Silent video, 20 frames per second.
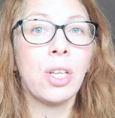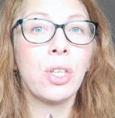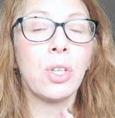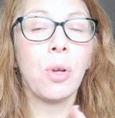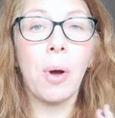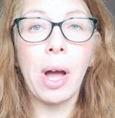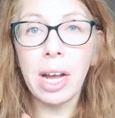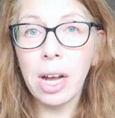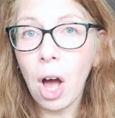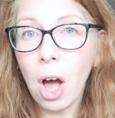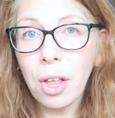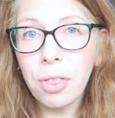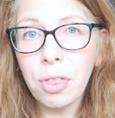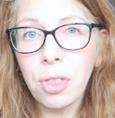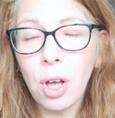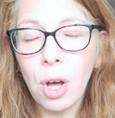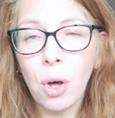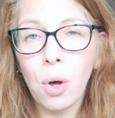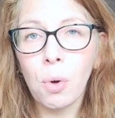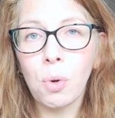So I
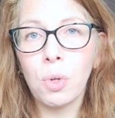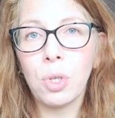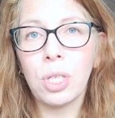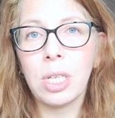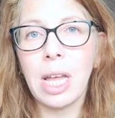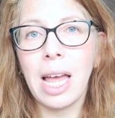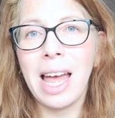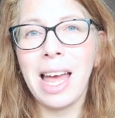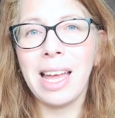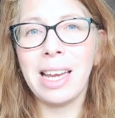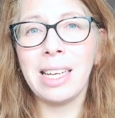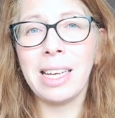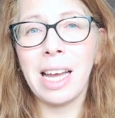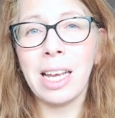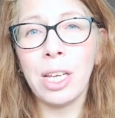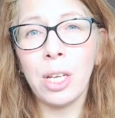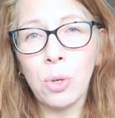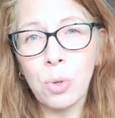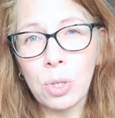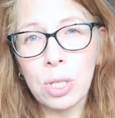got those and
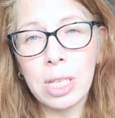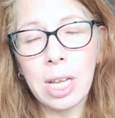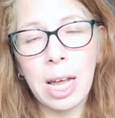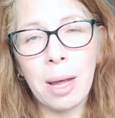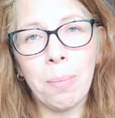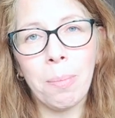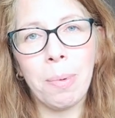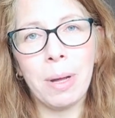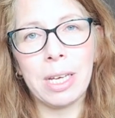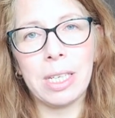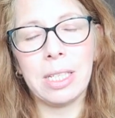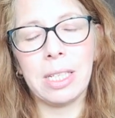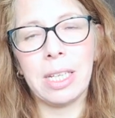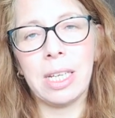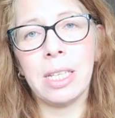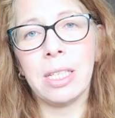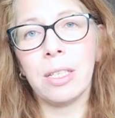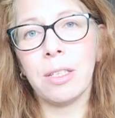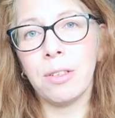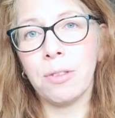I used them, but
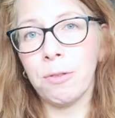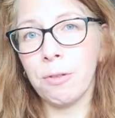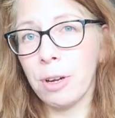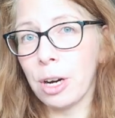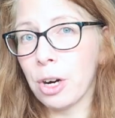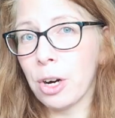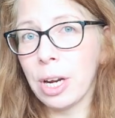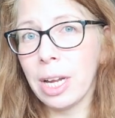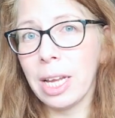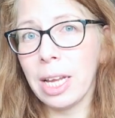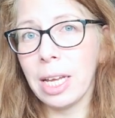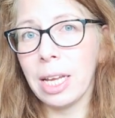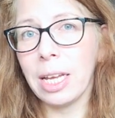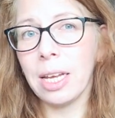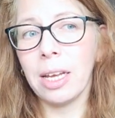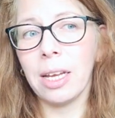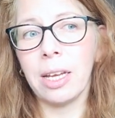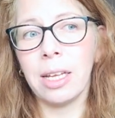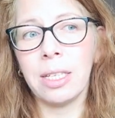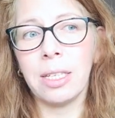it's
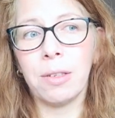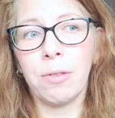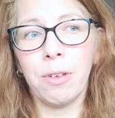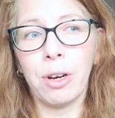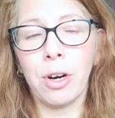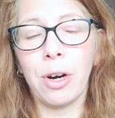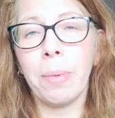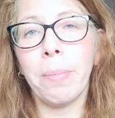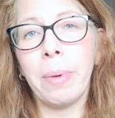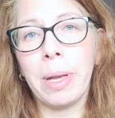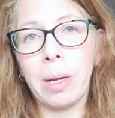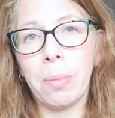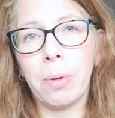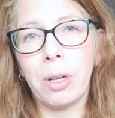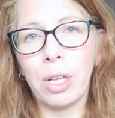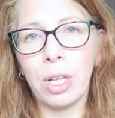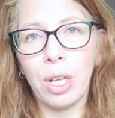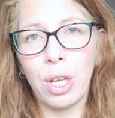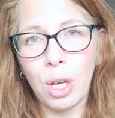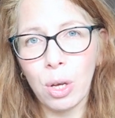very, it's a very
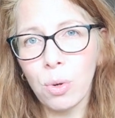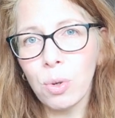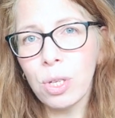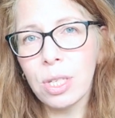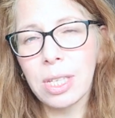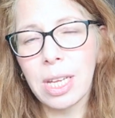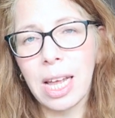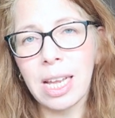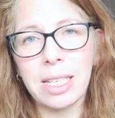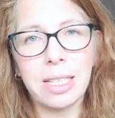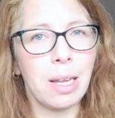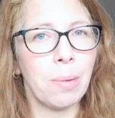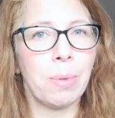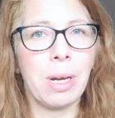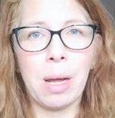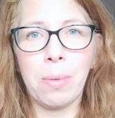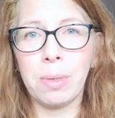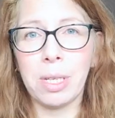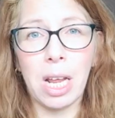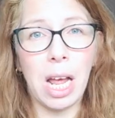minimal use, and
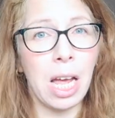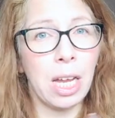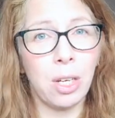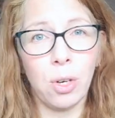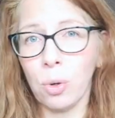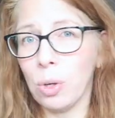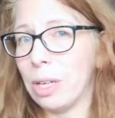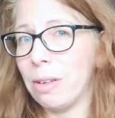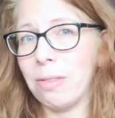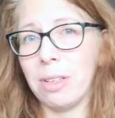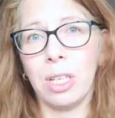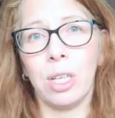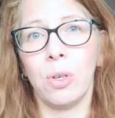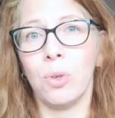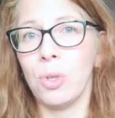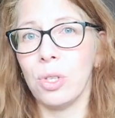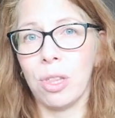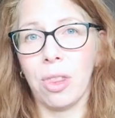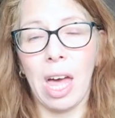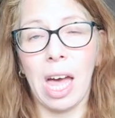sometimes I don't even
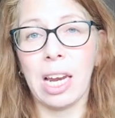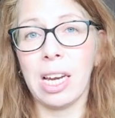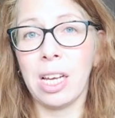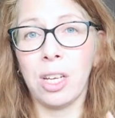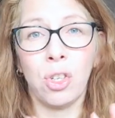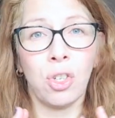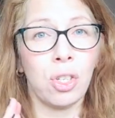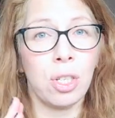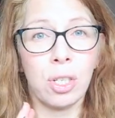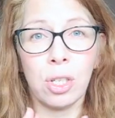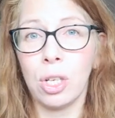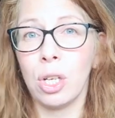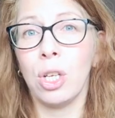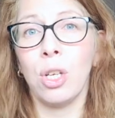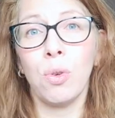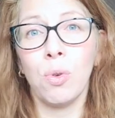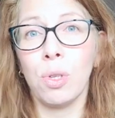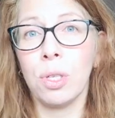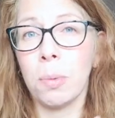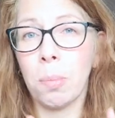use that, I just
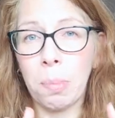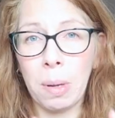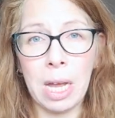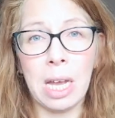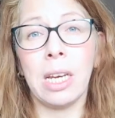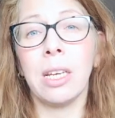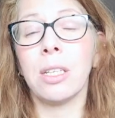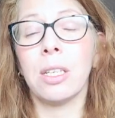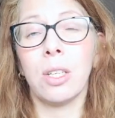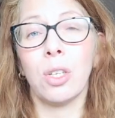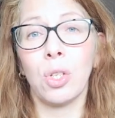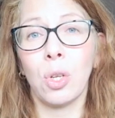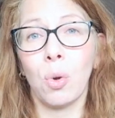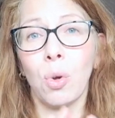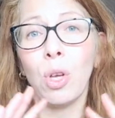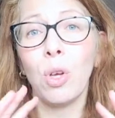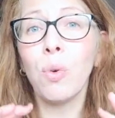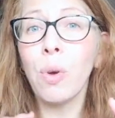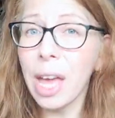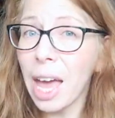use paint.
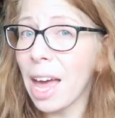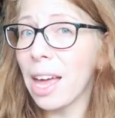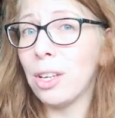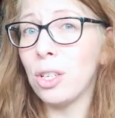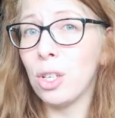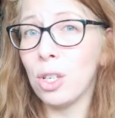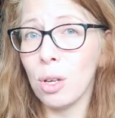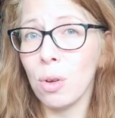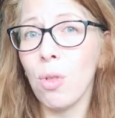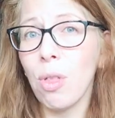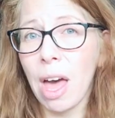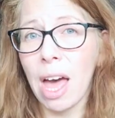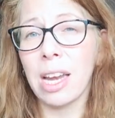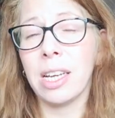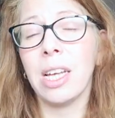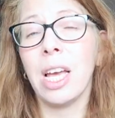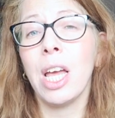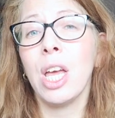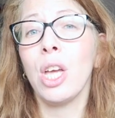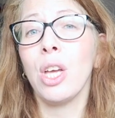So you can do
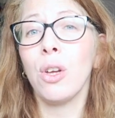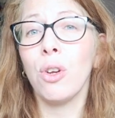that.